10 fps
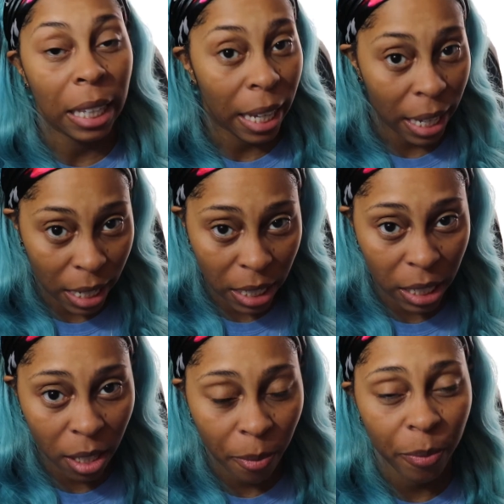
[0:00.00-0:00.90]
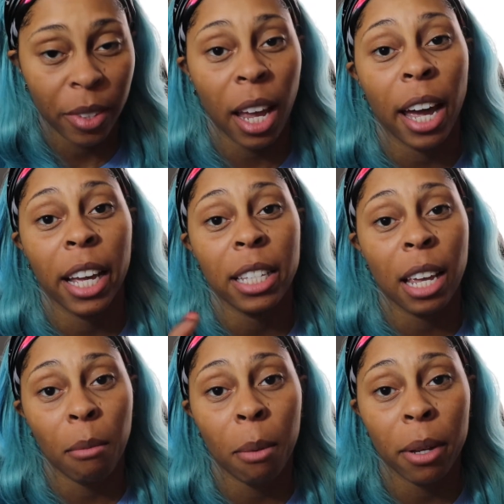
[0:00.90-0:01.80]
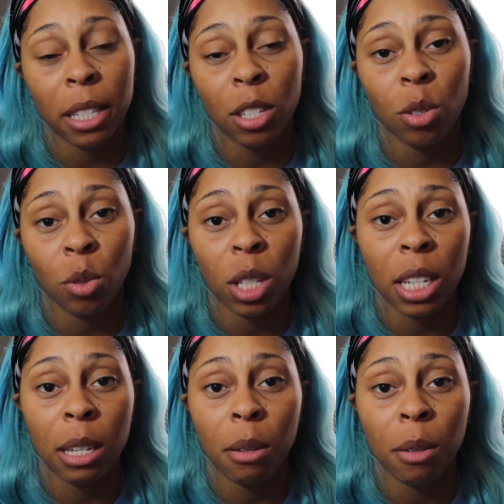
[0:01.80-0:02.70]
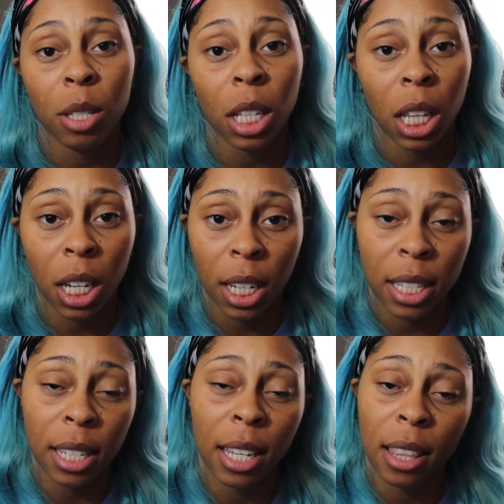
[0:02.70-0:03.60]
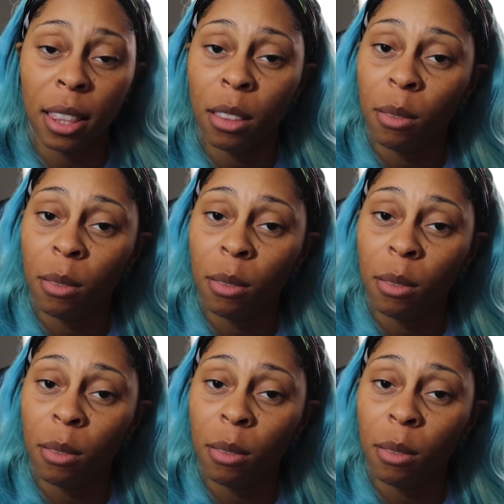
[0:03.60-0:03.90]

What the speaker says: legs. I take my butt to the salon to get